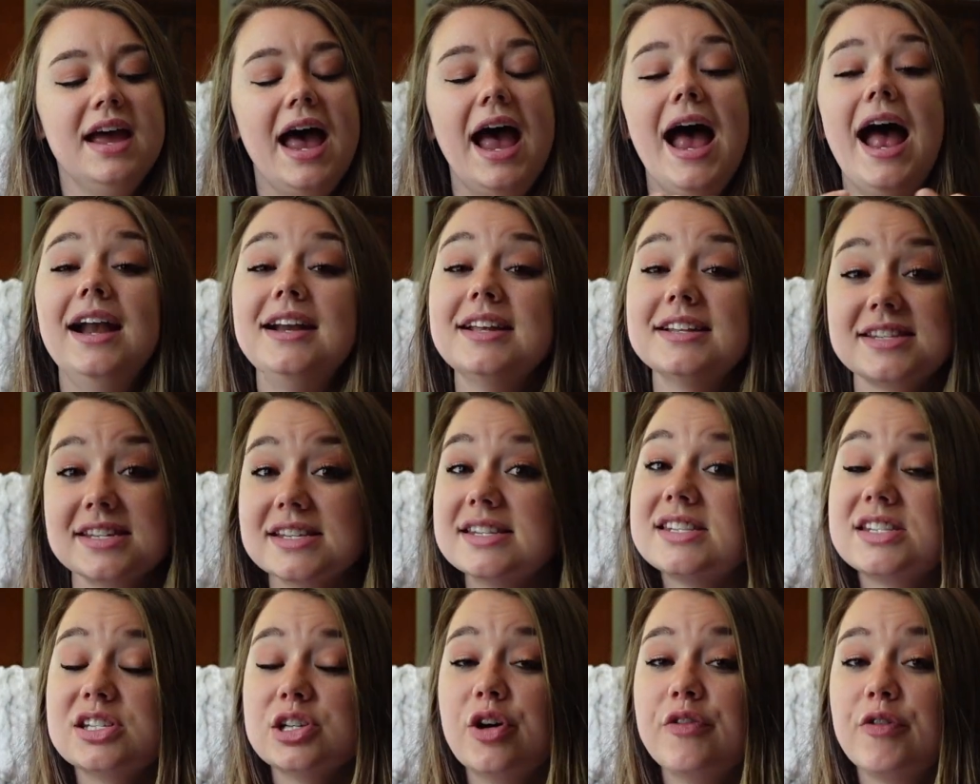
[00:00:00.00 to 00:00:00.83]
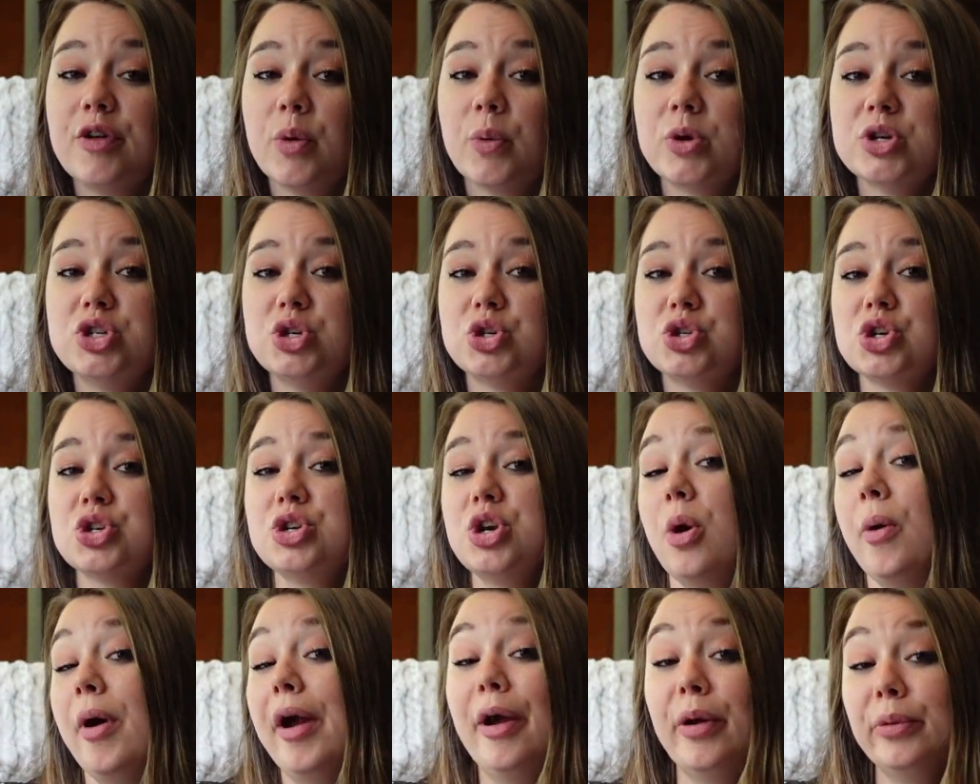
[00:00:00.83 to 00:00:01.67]
And it's in silver, which you should
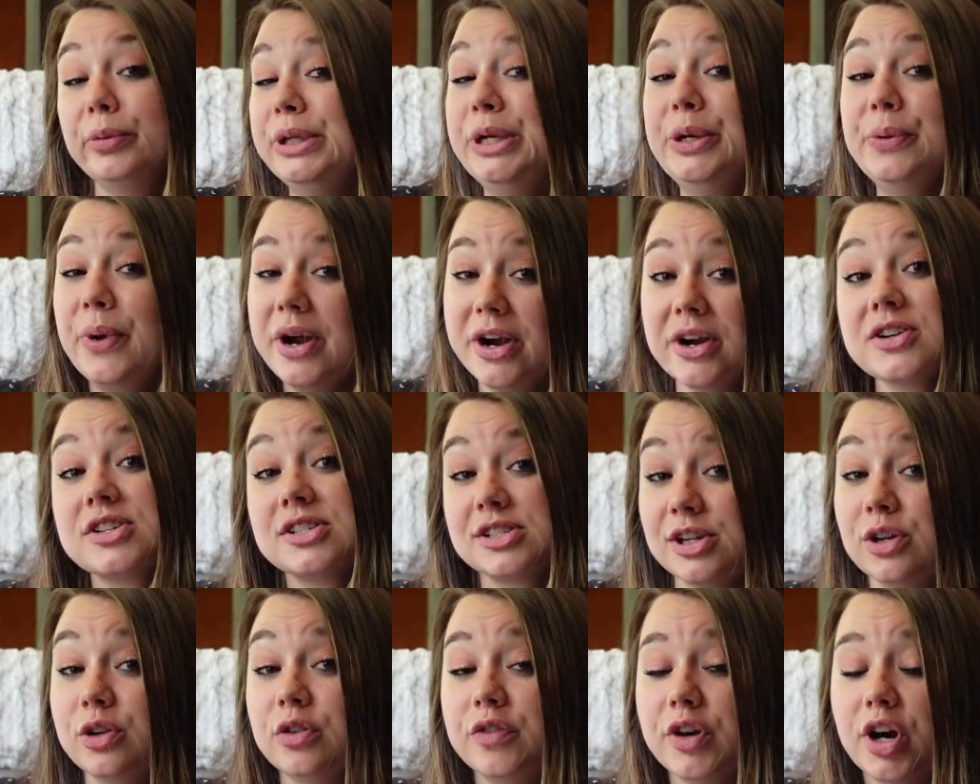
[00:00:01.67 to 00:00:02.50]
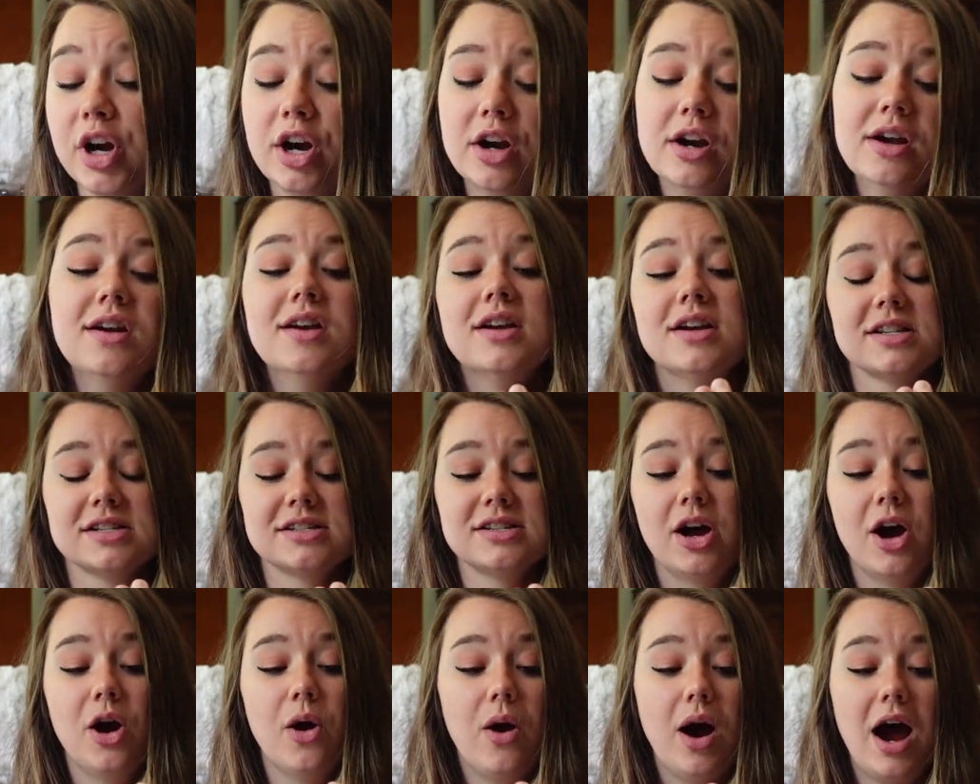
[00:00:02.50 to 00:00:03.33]
know I only wear silver.
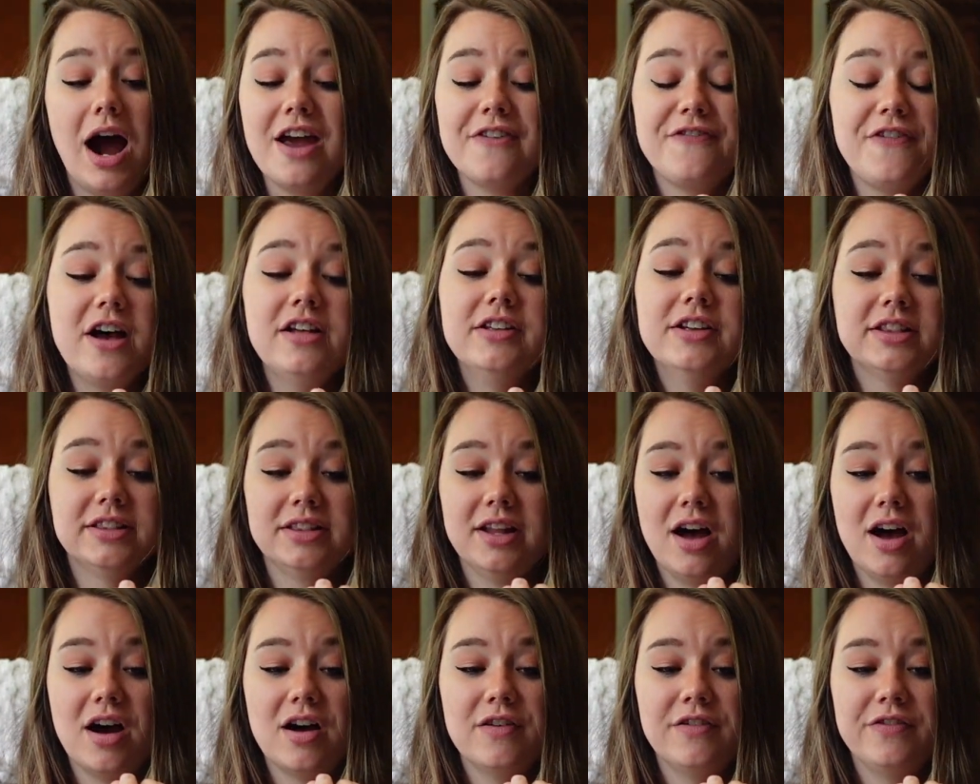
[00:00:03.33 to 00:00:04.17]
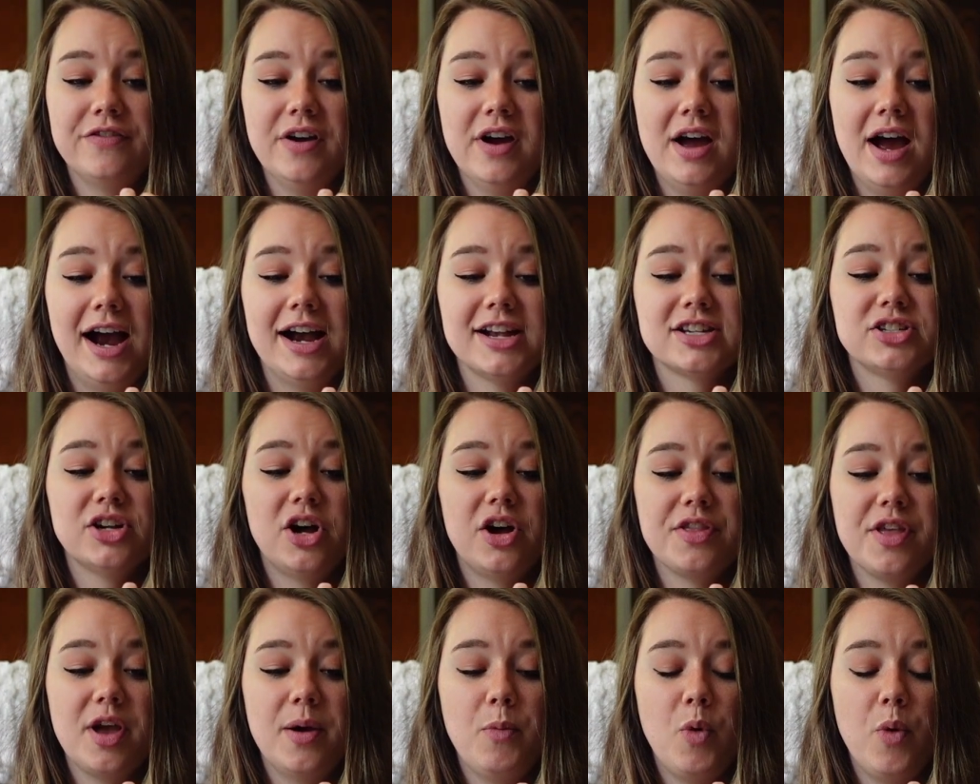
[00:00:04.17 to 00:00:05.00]
So I fell in love. I
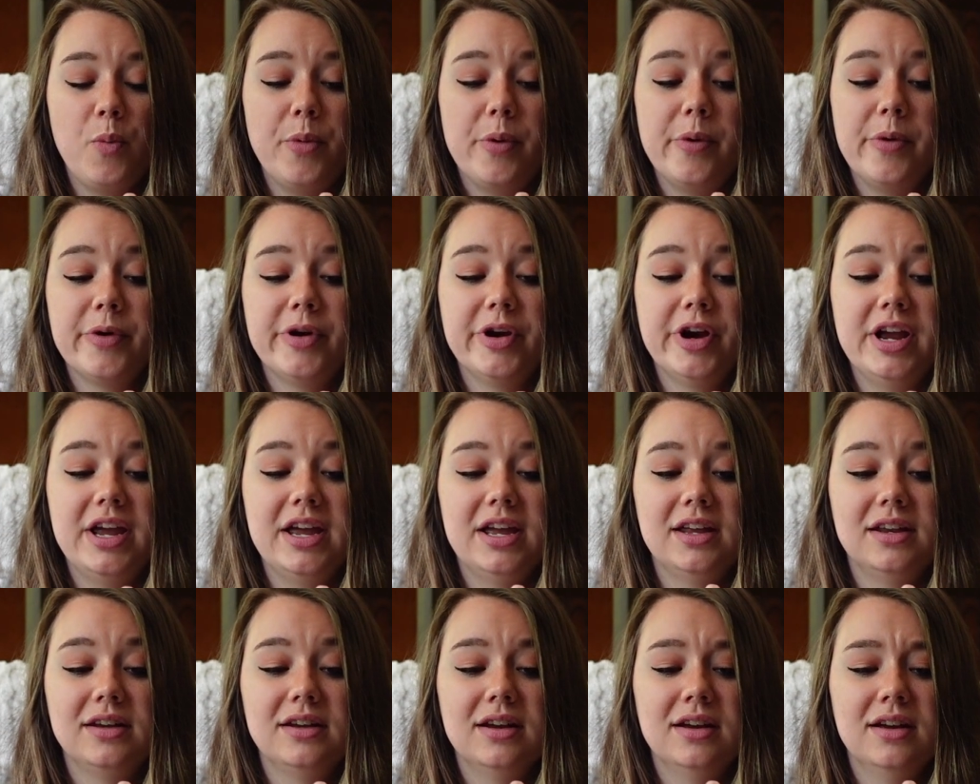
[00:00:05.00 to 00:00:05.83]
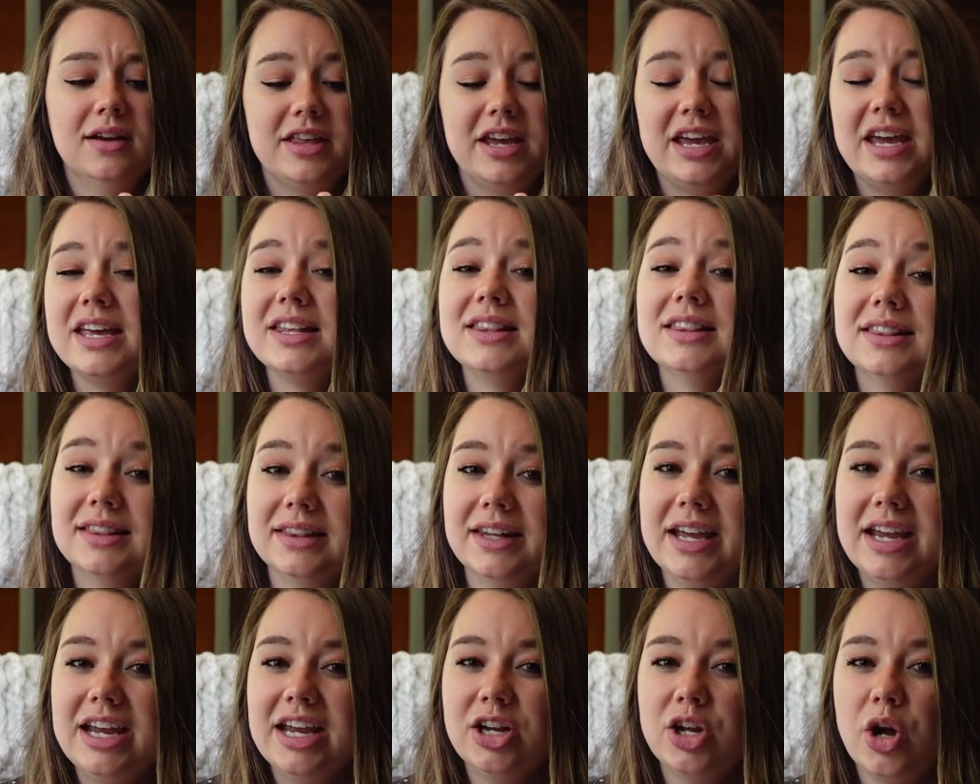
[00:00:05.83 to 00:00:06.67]
saw them when we were in the Hidden
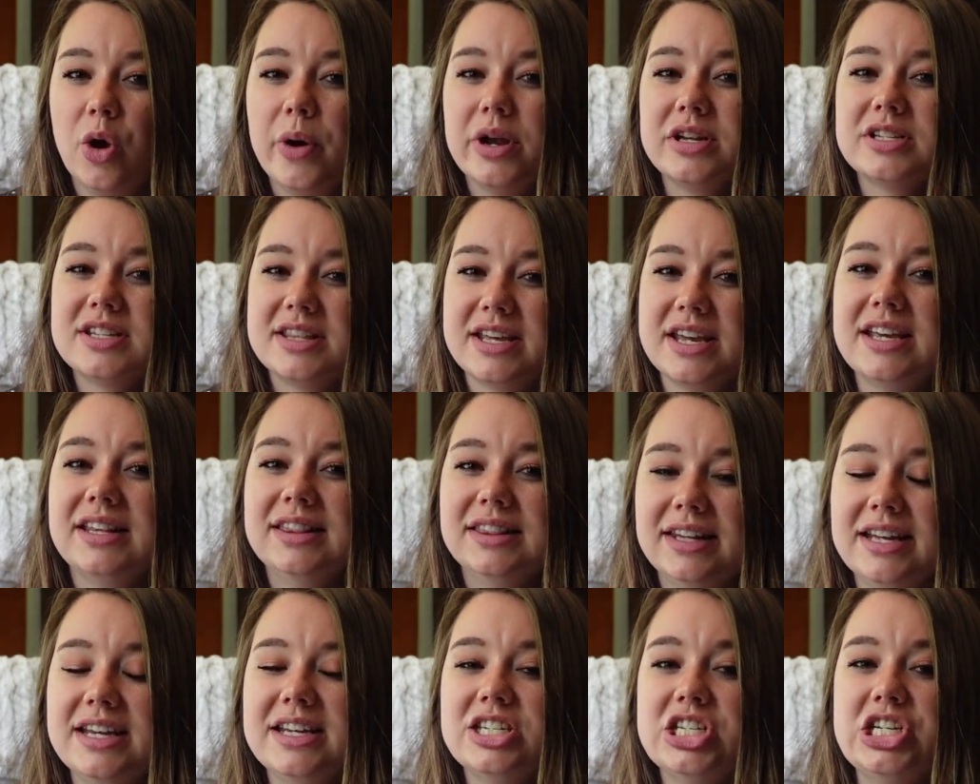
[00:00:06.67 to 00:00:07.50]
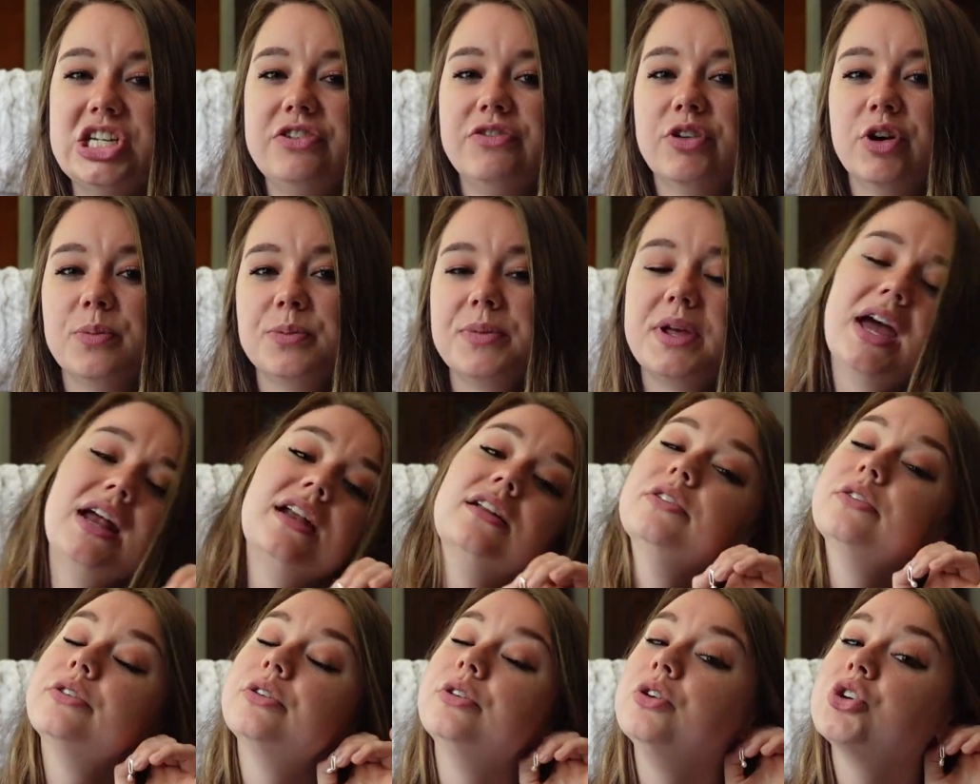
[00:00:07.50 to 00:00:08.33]
Lane, going to the Hidden Lane tea room. They had a
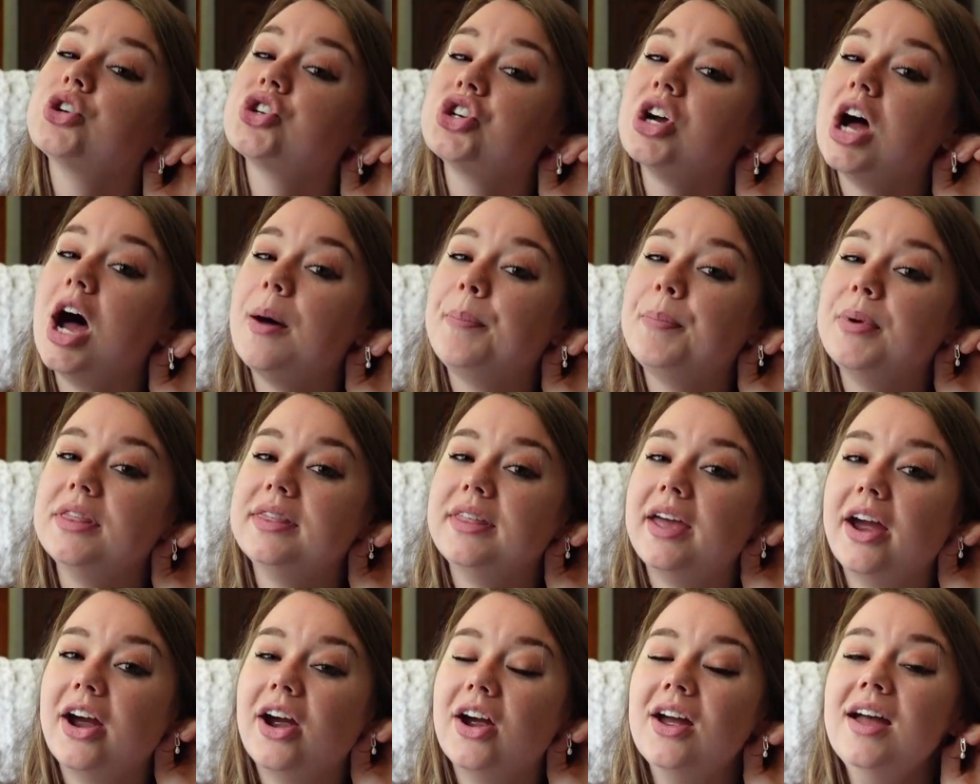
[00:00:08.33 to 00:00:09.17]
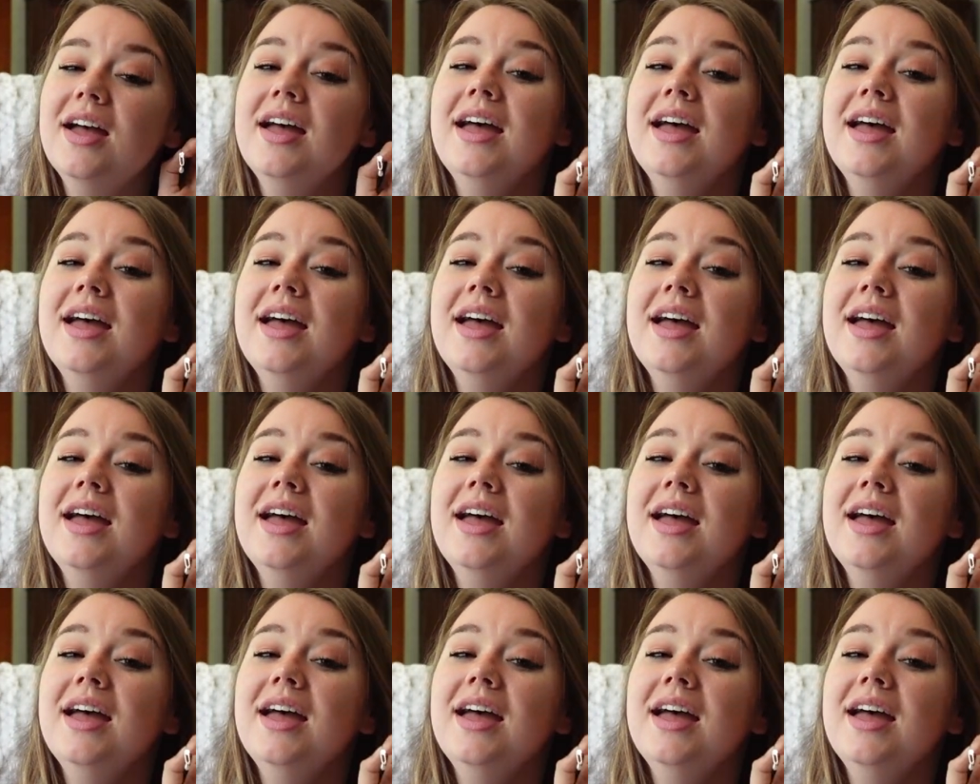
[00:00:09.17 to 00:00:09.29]
little shop in there.